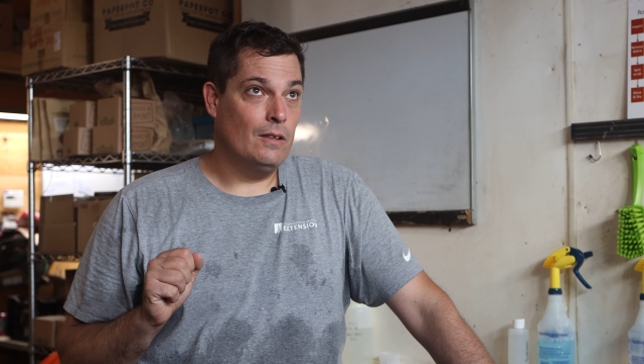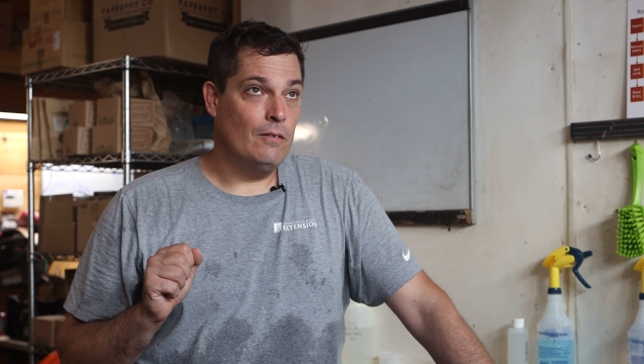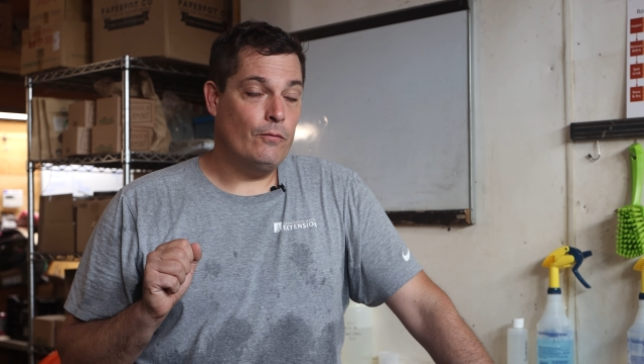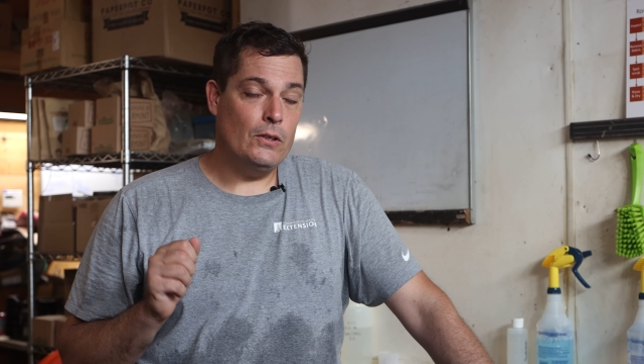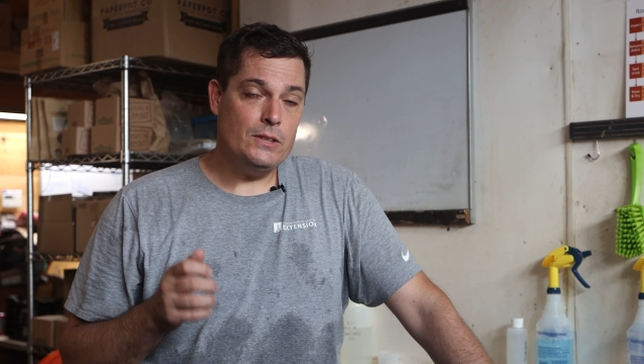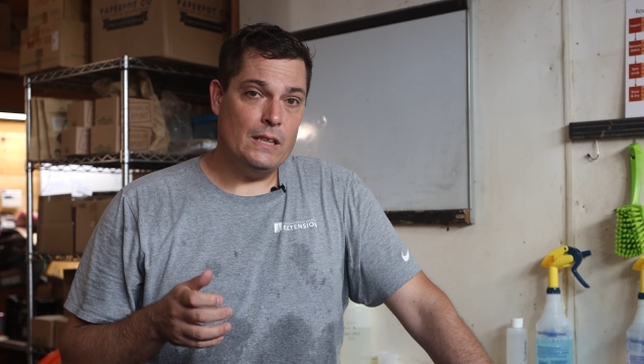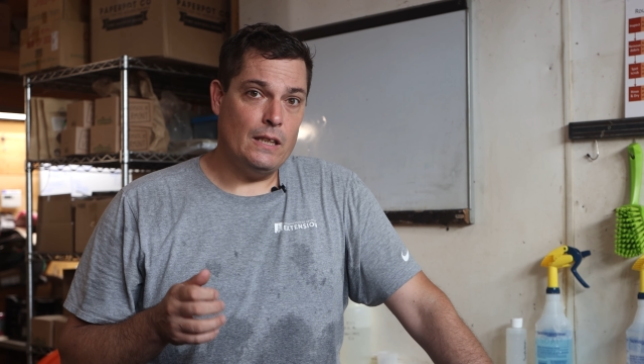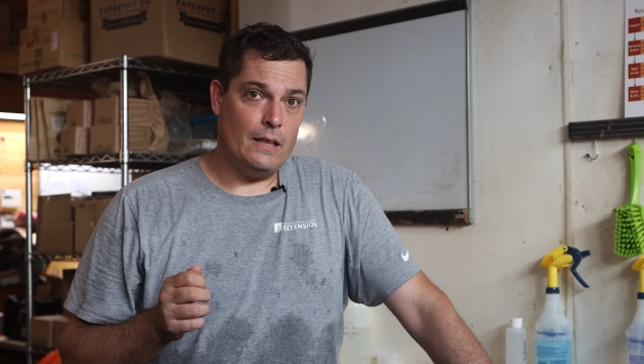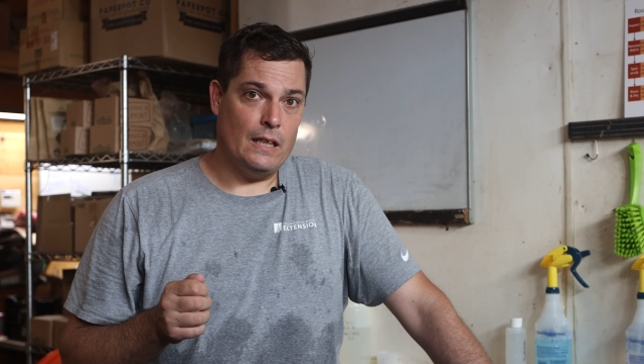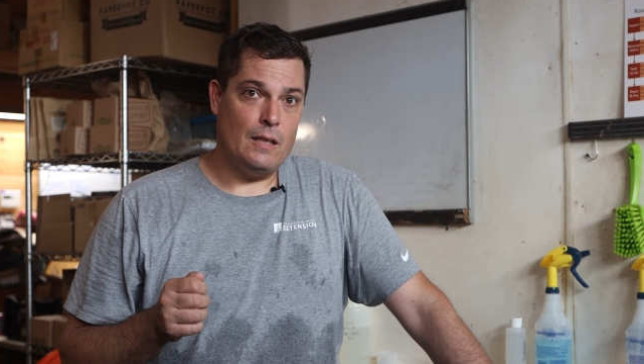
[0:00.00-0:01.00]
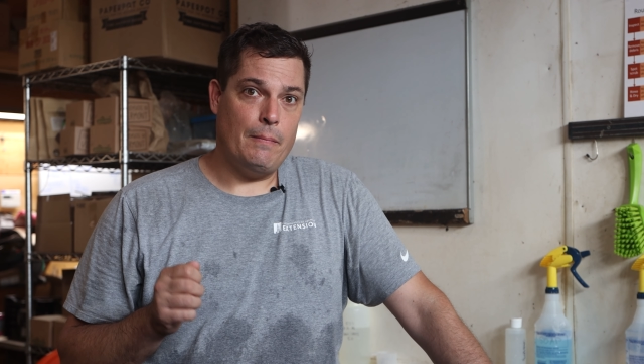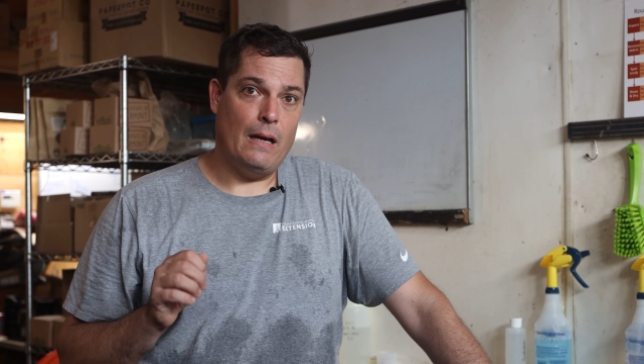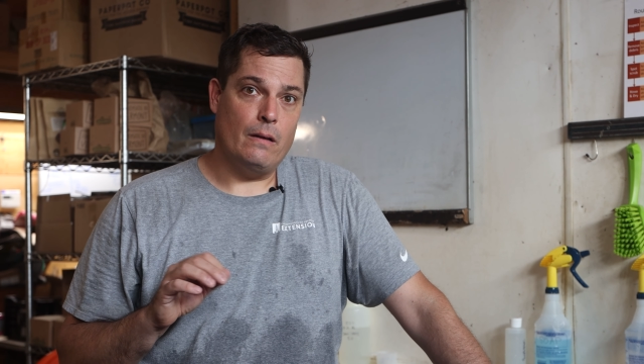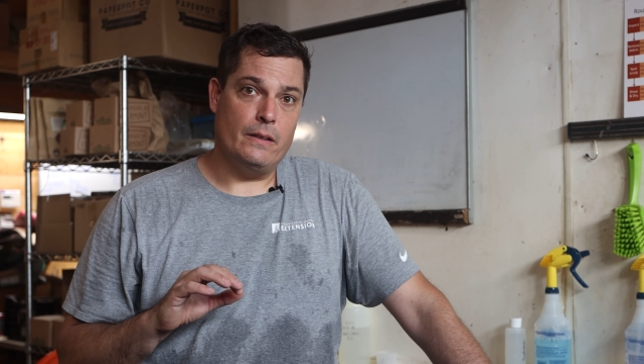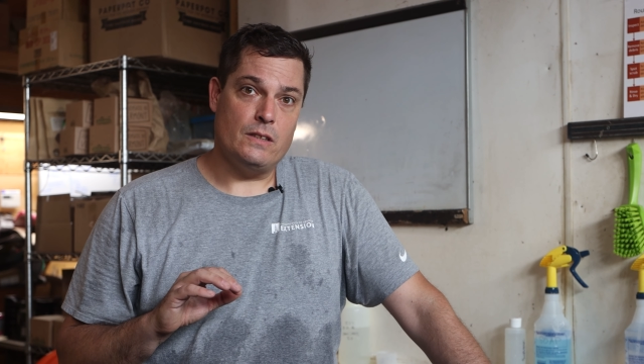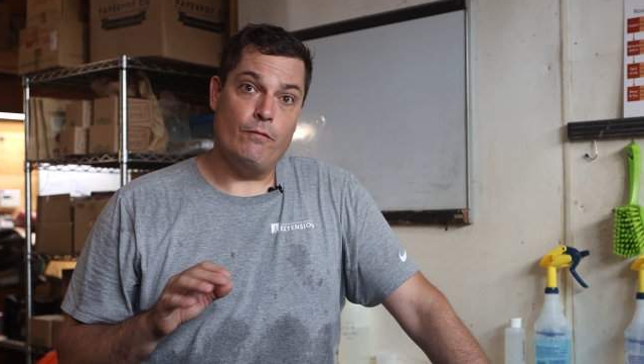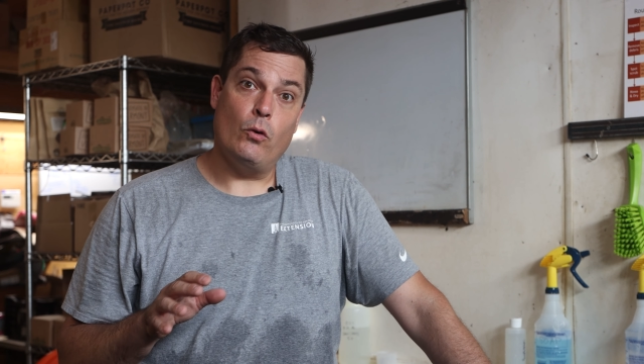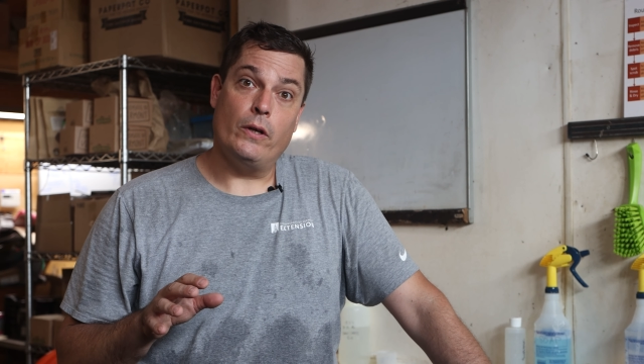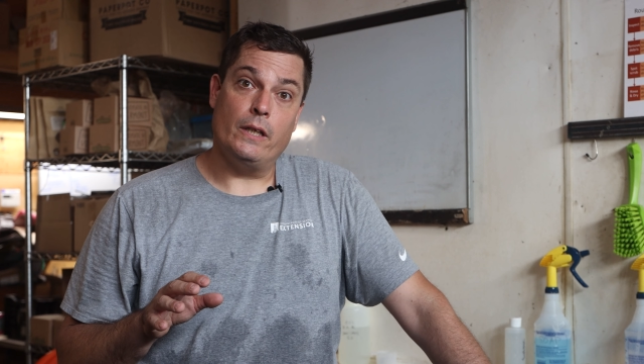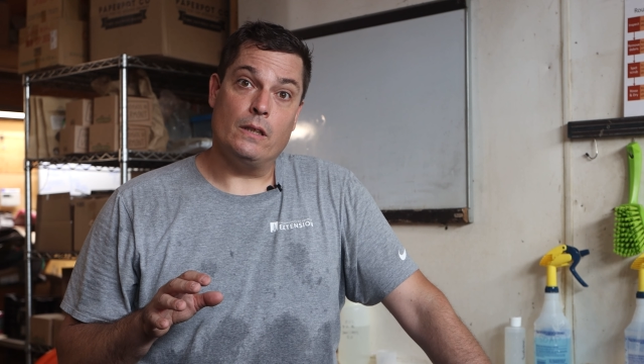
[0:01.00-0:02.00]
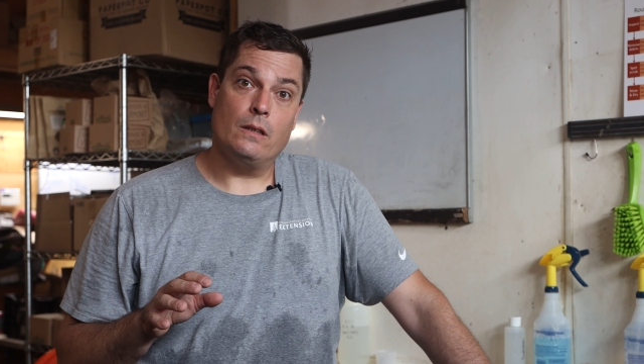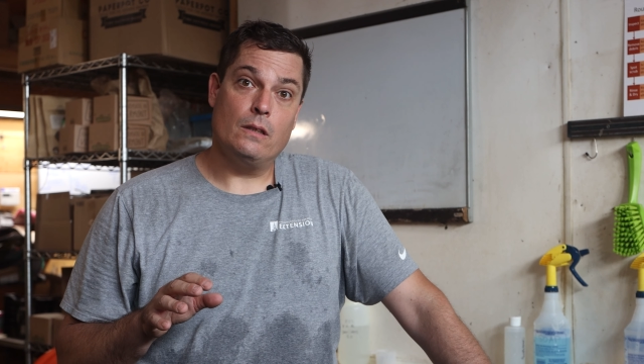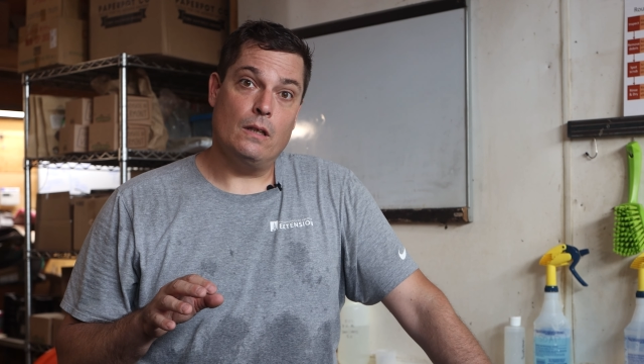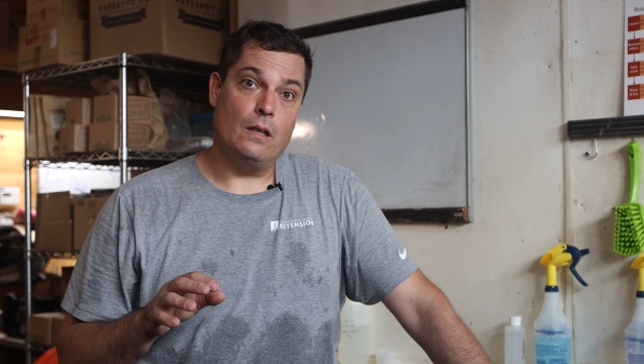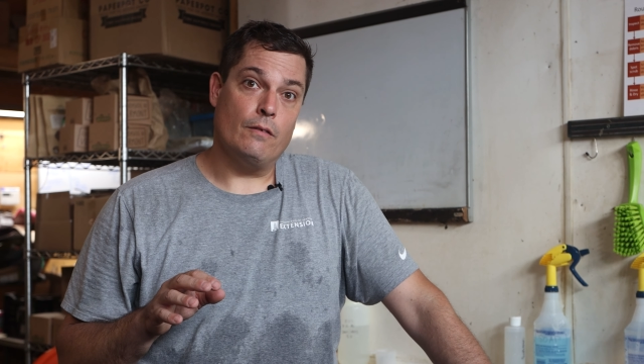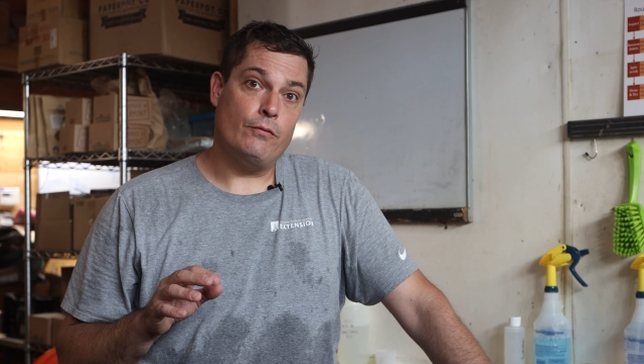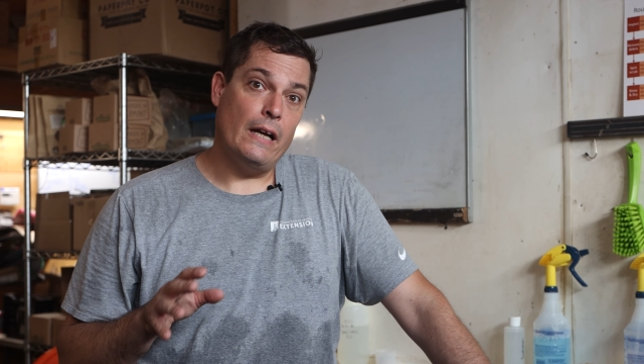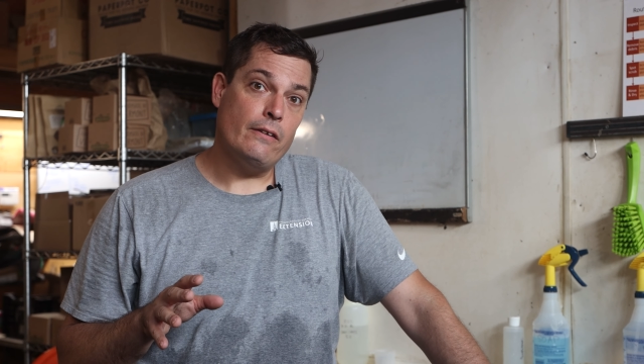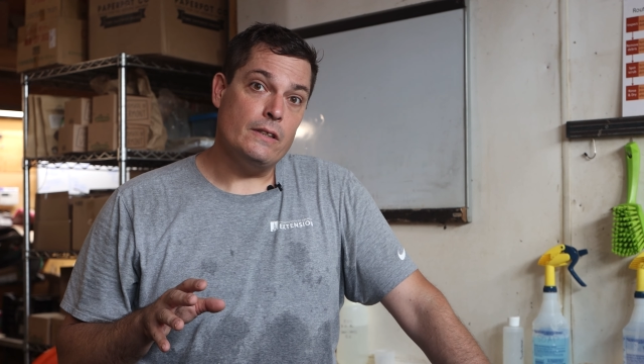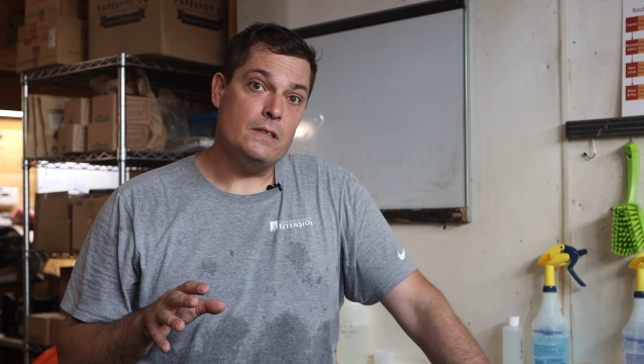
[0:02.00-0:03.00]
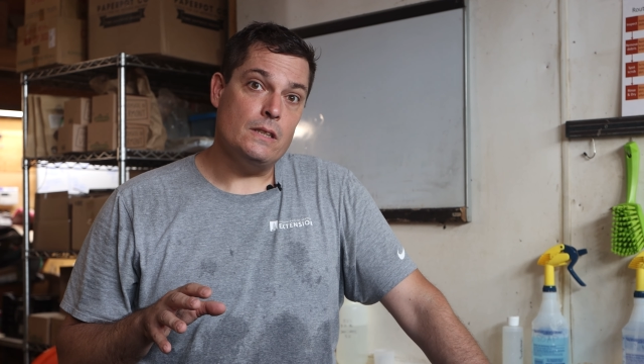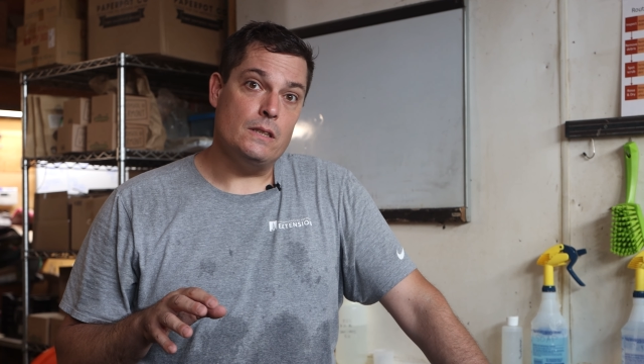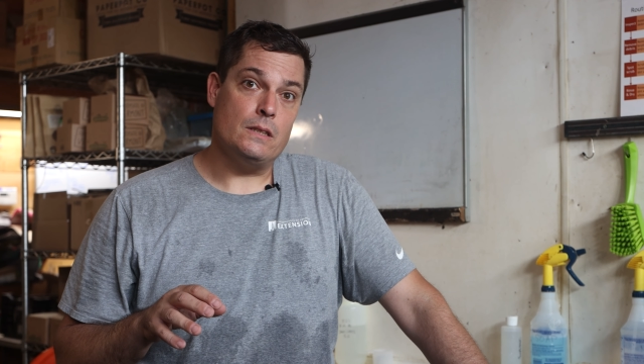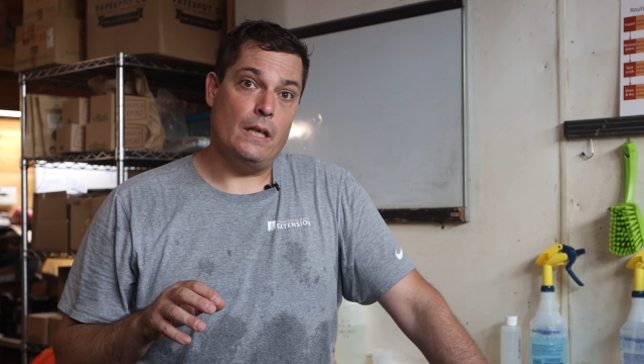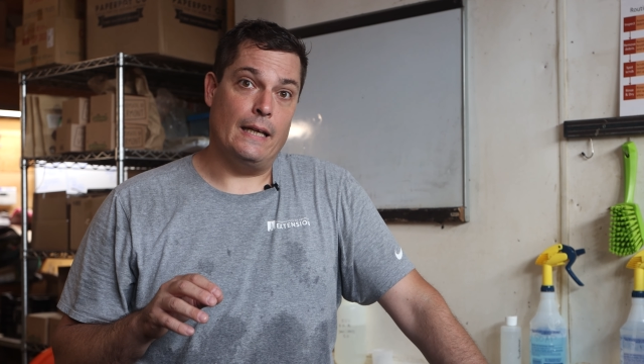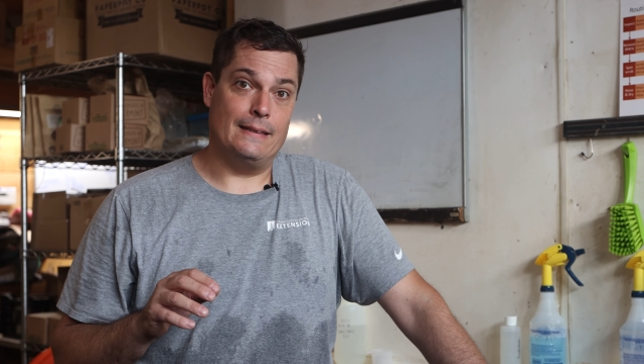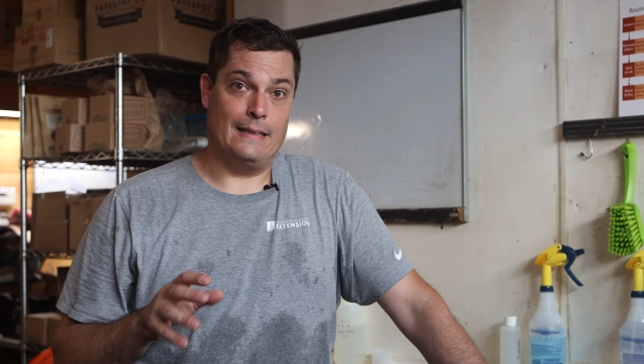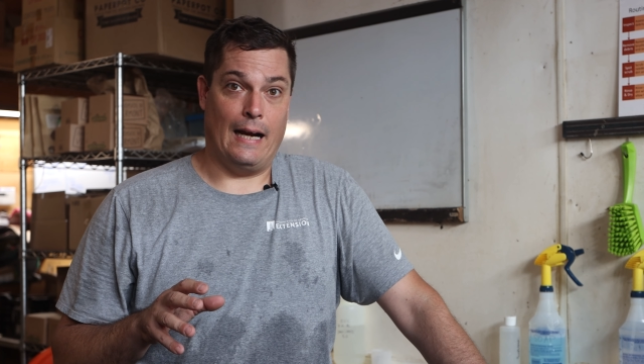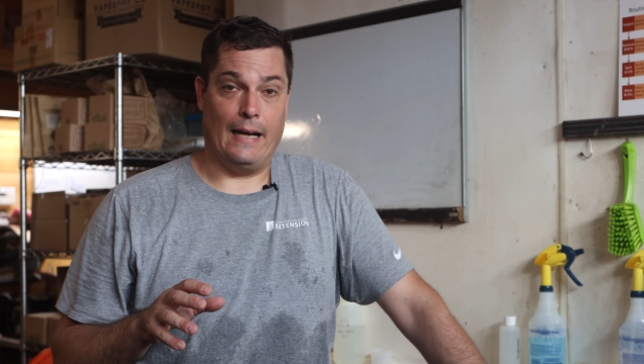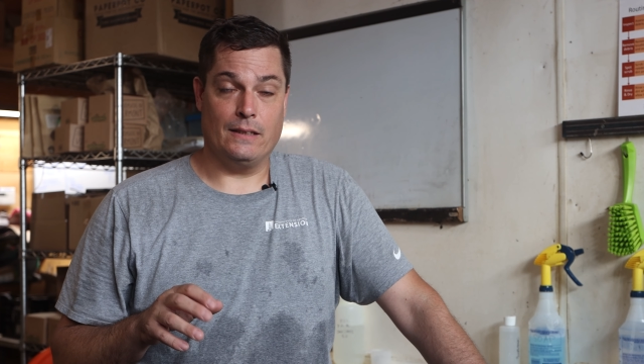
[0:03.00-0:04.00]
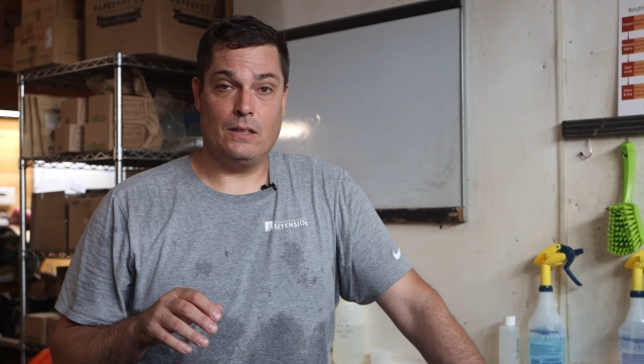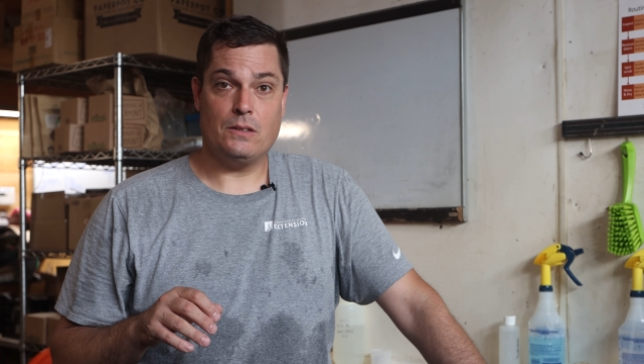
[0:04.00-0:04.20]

First thing to think about is avoiding fragrances and dyes.